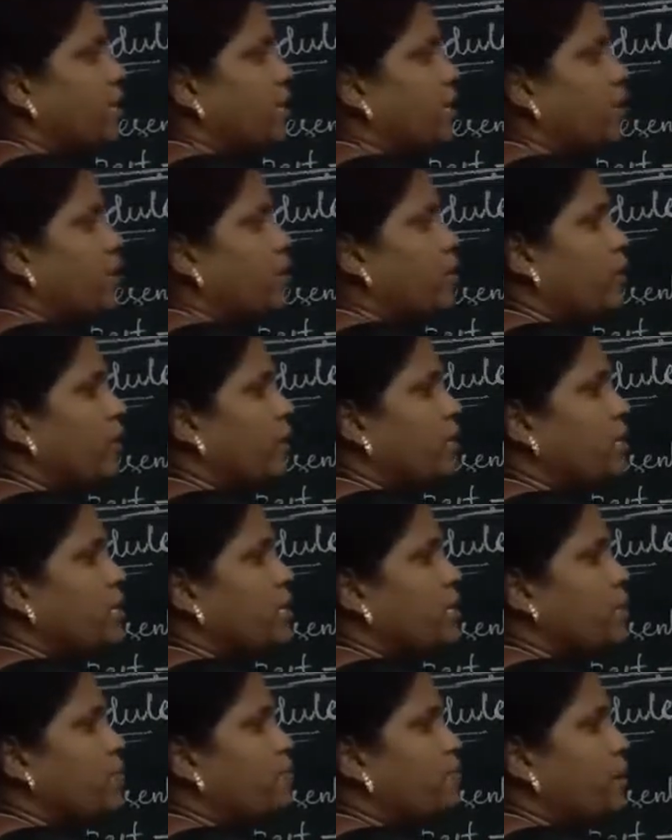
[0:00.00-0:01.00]
What is
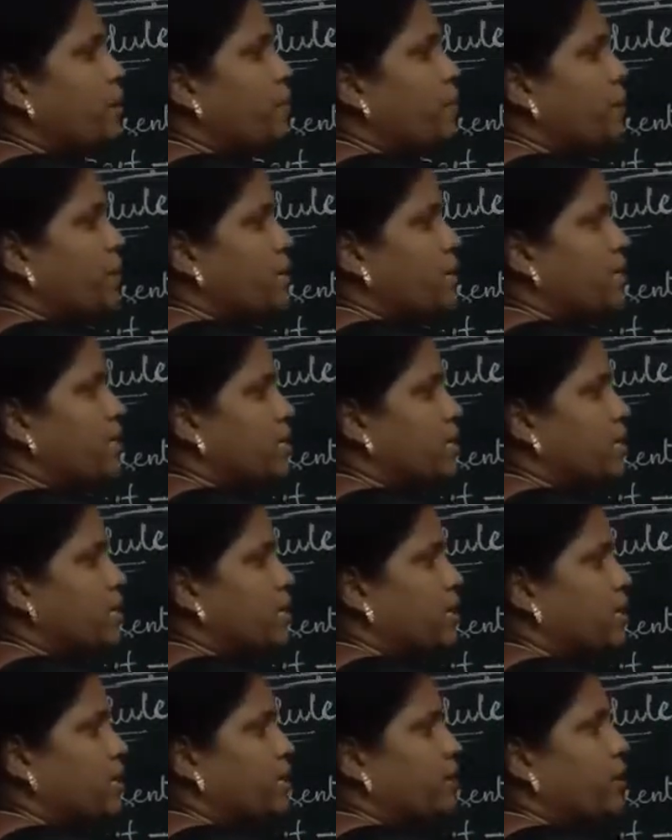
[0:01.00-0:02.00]
simple present?
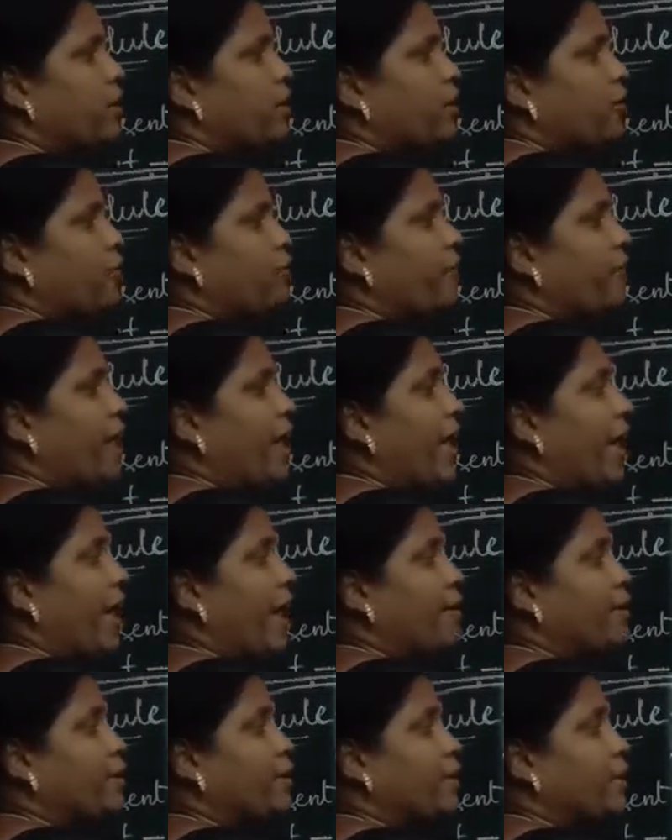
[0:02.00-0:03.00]
We will
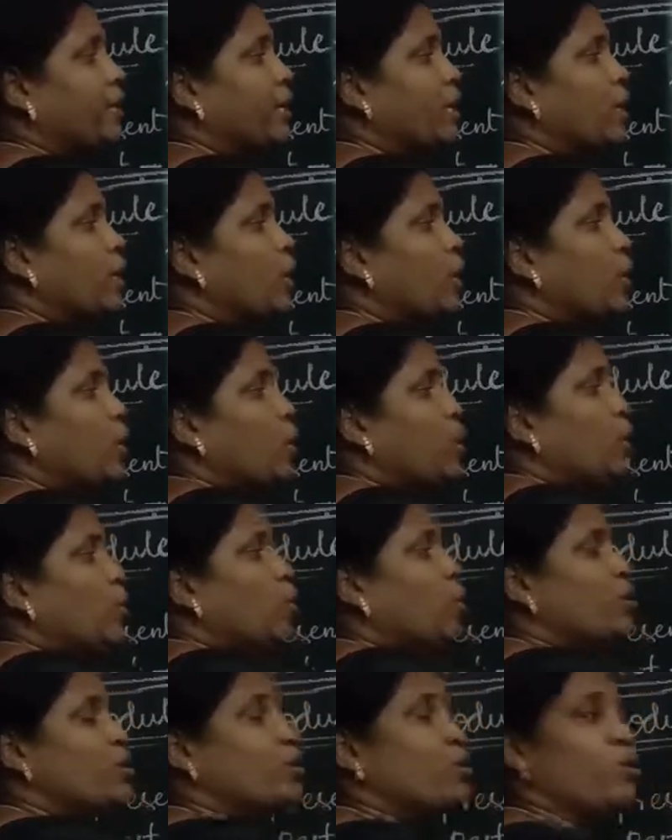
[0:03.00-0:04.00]
have the
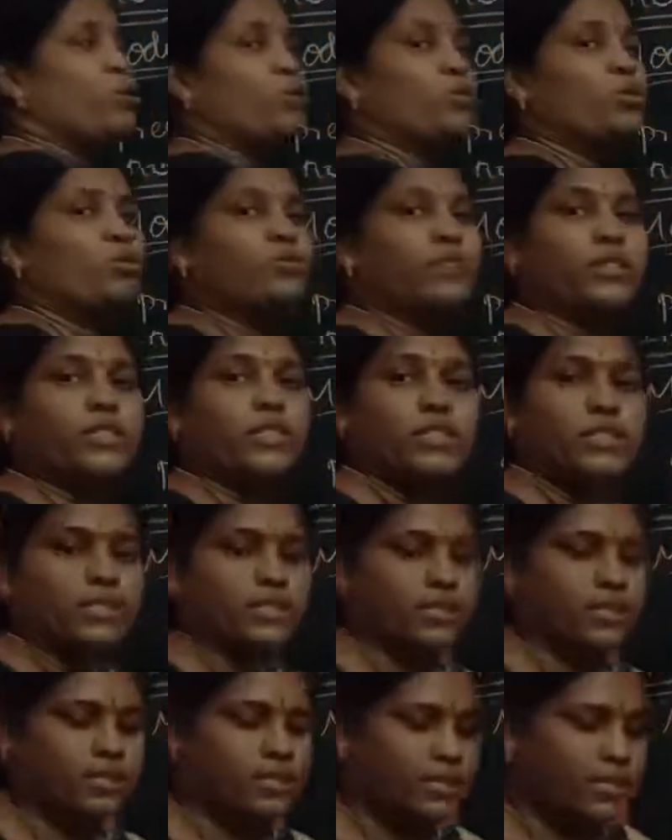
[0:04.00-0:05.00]
rules also for this.
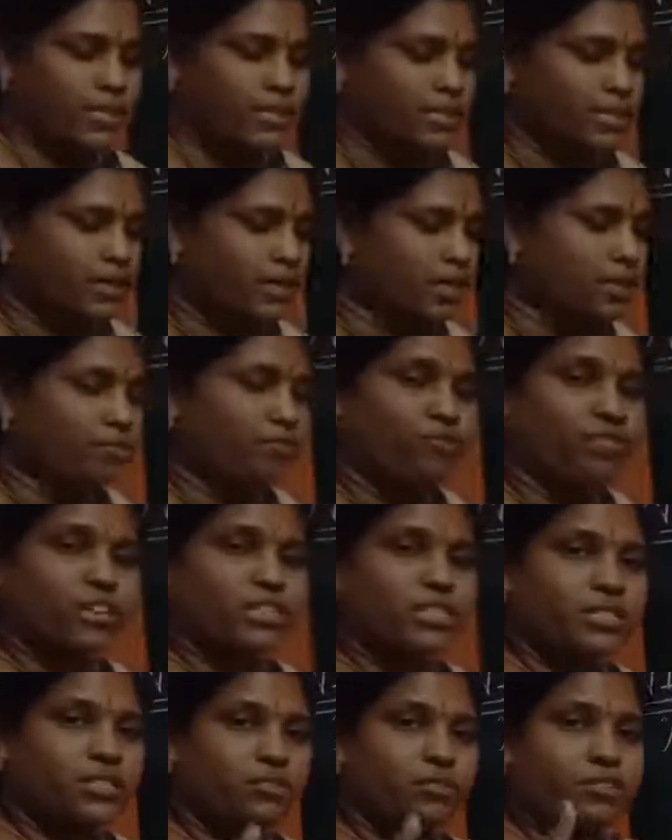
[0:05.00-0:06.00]
Yes, children. First
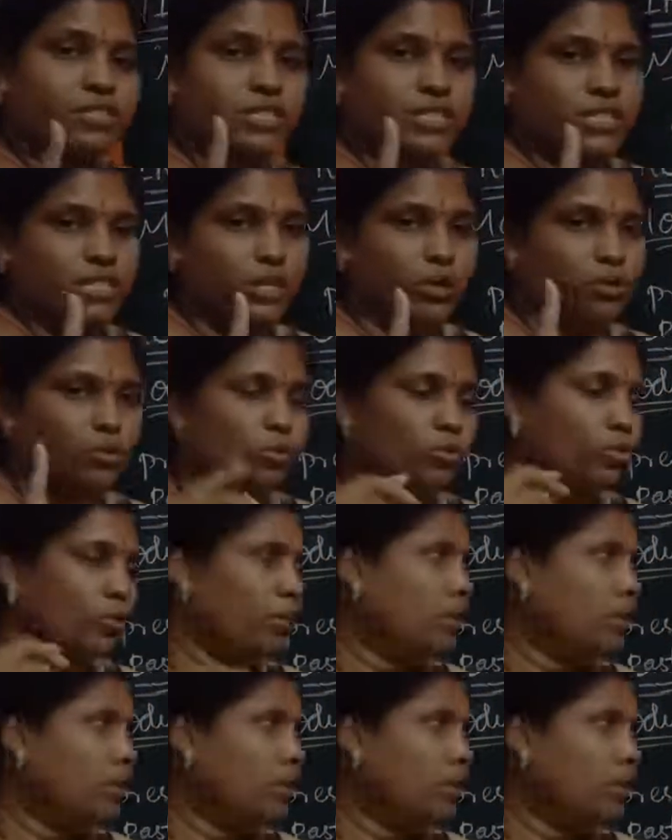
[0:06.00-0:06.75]
we will see the rule.